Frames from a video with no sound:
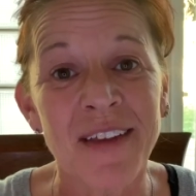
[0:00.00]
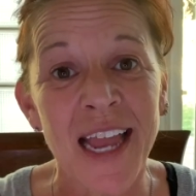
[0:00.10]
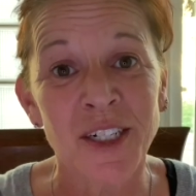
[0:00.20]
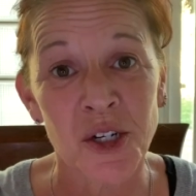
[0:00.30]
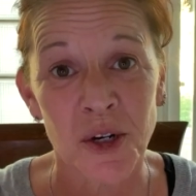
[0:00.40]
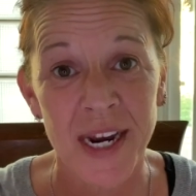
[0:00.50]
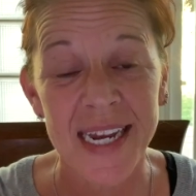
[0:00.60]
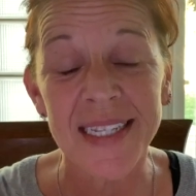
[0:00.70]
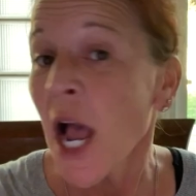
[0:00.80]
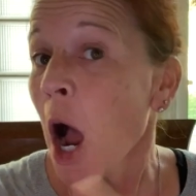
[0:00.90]

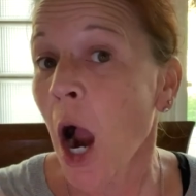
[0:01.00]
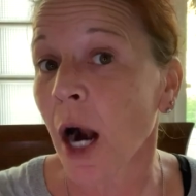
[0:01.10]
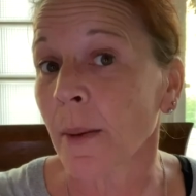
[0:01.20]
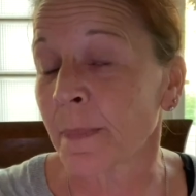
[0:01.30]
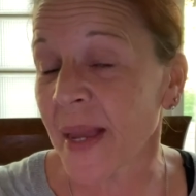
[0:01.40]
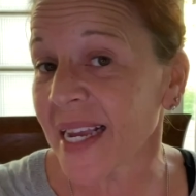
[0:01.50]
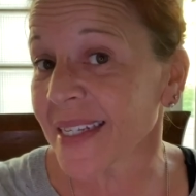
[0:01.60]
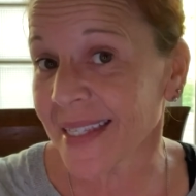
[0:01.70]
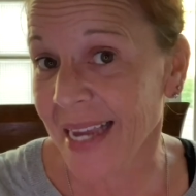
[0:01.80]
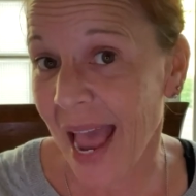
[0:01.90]
entries, our
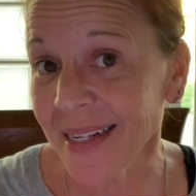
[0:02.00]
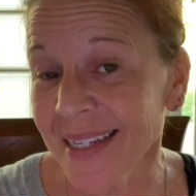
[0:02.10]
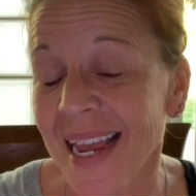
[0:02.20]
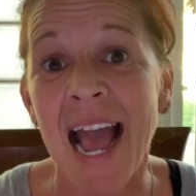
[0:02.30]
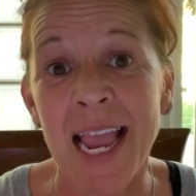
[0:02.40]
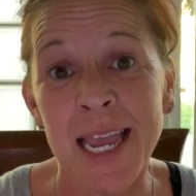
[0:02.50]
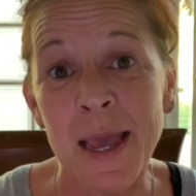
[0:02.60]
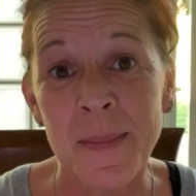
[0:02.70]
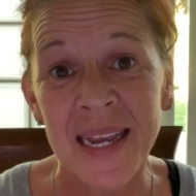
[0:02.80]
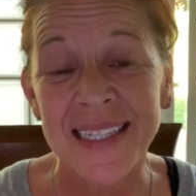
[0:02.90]
biggest yet. I
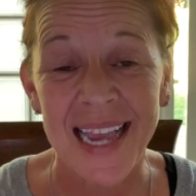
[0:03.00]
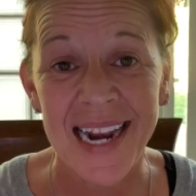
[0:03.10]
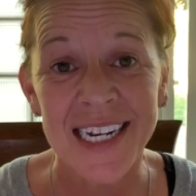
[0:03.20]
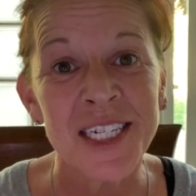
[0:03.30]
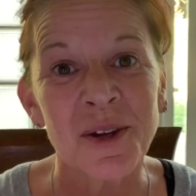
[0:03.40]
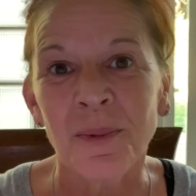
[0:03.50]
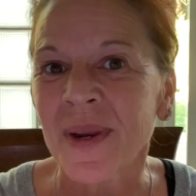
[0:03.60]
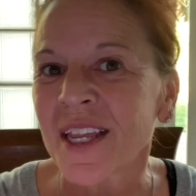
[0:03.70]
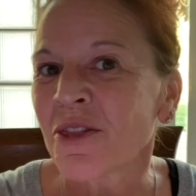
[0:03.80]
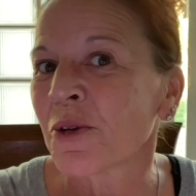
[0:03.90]
am excited to
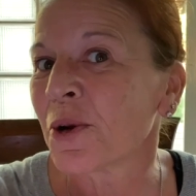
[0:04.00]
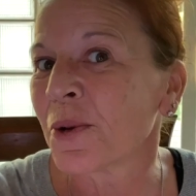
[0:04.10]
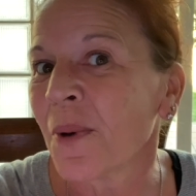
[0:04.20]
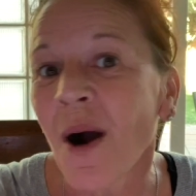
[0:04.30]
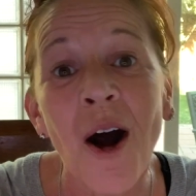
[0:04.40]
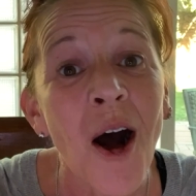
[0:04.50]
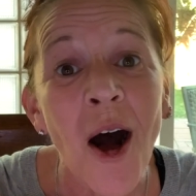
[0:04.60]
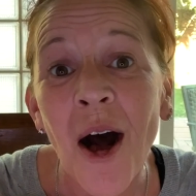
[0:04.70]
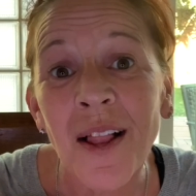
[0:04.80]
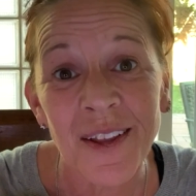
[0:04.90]
read through
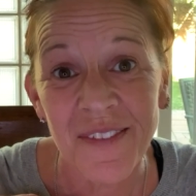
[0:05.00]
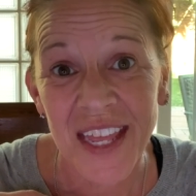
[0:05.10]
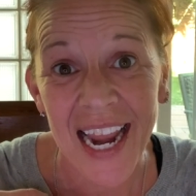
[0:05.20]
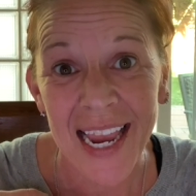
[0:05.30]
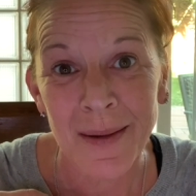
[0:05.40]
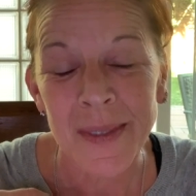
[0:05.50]
all of the names.